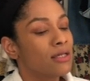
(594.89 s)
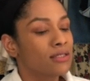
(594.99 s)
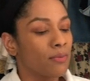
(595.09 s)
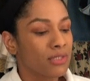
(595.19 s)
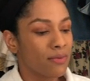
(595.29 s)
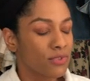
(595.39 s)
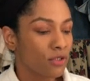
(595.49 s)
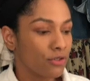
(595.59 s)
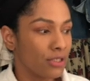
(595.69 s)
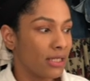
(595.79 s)
sometimes
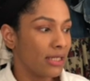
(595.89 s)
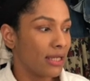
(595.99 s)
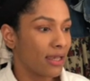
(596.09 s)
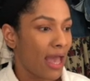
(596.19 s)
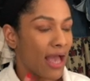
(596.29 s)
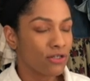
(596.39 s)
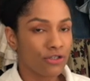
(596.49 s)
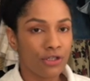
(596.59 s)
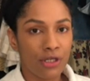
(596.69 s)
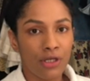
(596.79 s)
are really like
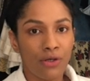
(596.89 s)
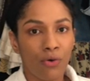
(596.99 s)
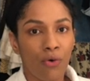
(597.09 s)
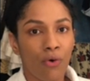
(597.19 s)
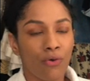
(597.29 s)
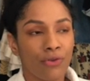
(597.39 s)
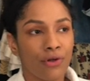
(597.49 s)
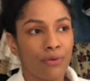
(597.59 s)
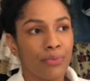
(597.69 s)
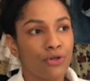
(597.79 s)
ashy, or
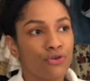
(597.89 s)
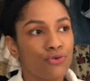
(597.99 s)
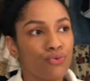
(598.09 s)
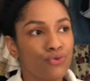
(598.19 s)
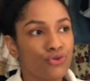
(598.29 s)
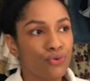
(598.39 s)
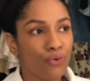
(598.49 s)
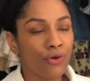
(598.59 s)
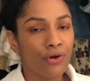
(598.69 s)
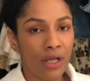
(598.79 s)
they're a bit too
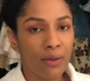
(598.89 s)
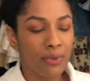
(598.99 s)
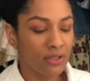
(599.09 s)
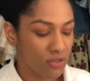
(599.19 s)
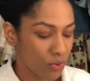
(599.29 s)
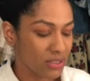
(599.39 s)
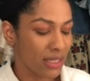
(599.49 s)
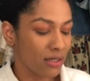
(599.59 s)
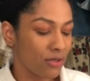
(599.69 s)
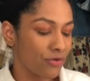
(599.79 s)
stone gray, but this one's
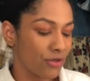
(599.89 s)
like a